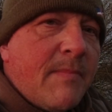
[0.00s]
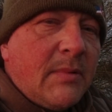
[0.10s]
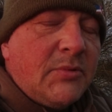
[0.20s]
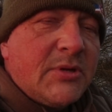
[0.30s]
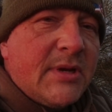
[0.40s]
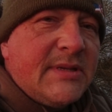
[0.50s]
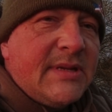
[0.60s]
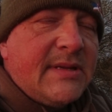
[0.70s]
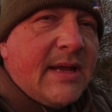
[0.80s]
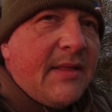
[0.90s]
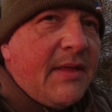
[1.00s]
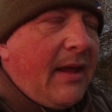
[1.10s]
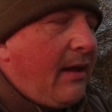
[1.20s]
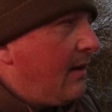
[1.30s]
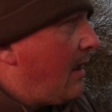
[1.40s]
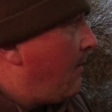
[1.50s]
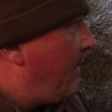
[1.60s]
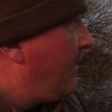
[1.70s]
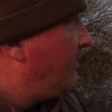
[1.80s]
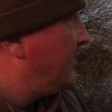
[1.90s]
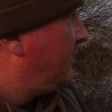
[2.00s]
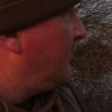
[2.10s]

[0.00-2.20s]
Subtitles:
I'm just going to sit here thinking about